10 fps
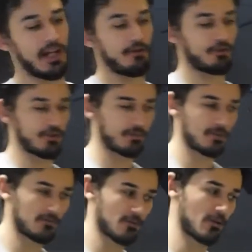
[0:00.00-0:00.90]
hours
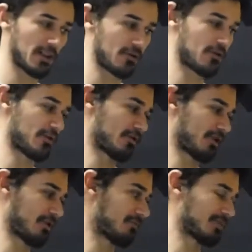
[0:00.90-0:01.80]
before I go to the
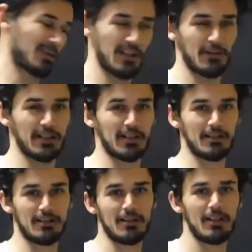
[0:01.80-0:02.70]
gym, so that way
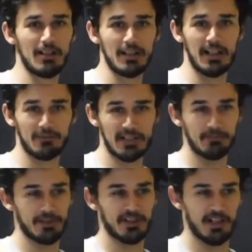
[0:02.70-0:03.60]
I have
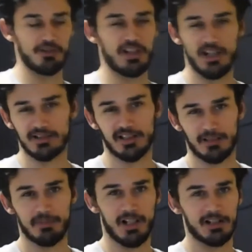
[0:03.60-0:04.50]
time to digest and
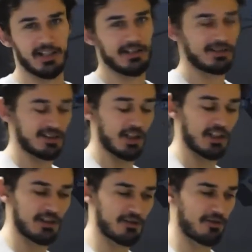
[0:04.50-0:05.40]
I'm not like
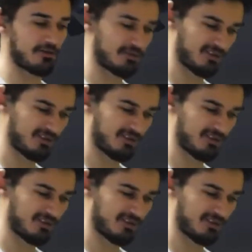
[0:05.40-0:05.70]
sluggish,